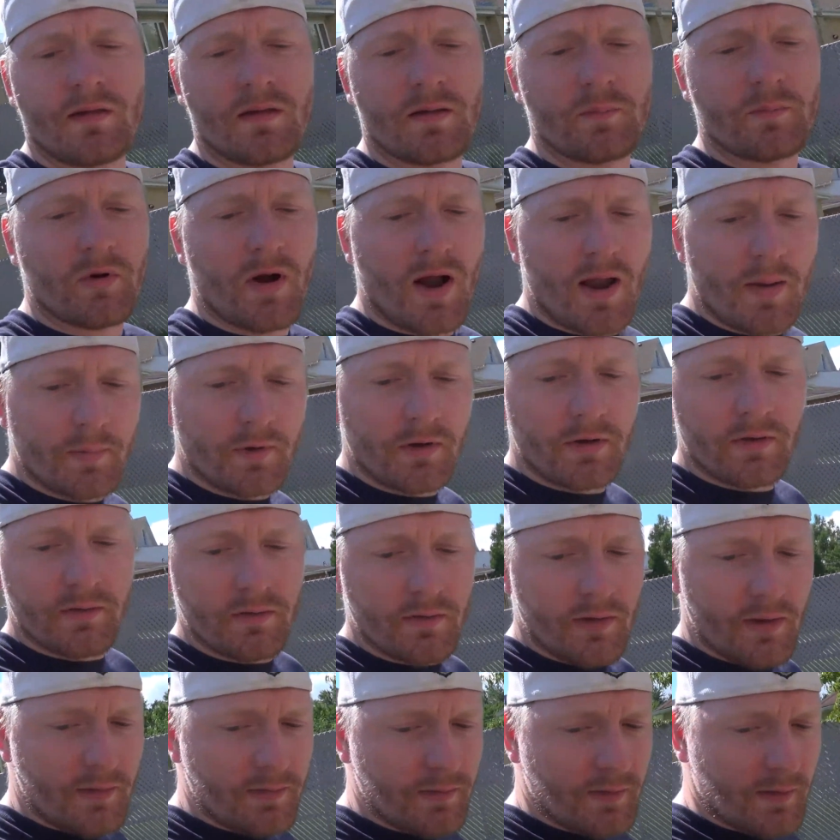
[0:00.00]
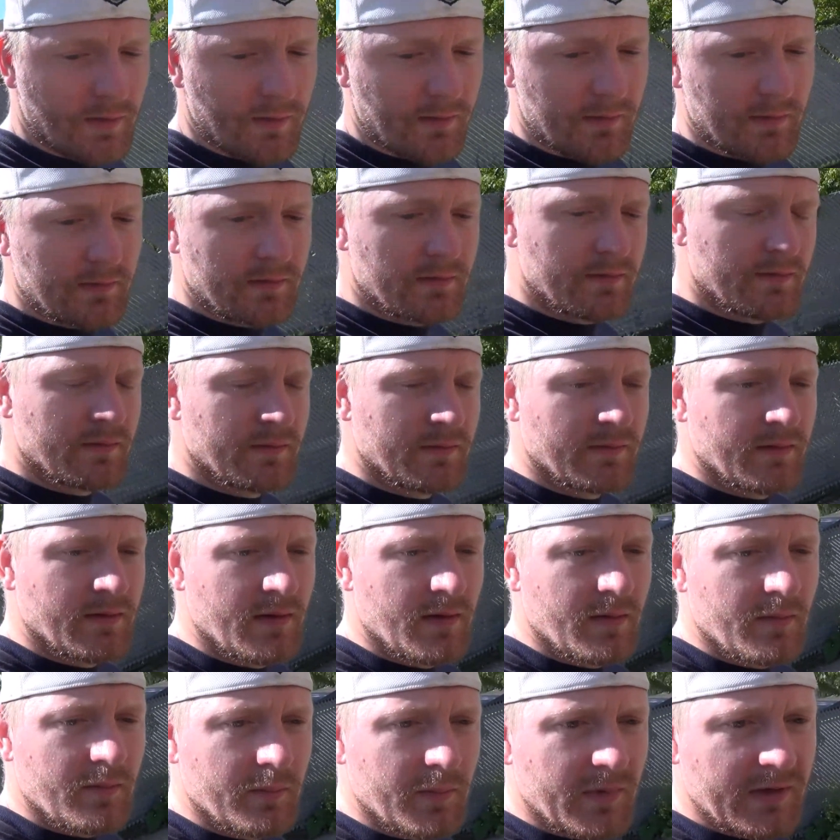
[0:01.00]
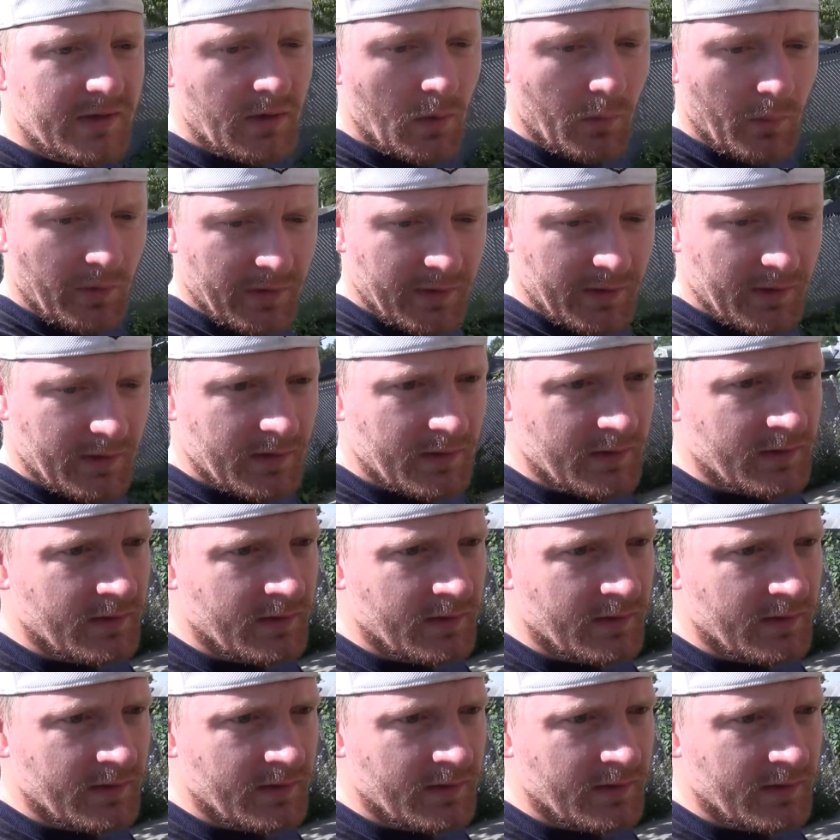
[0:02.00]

primer, and then be done with it.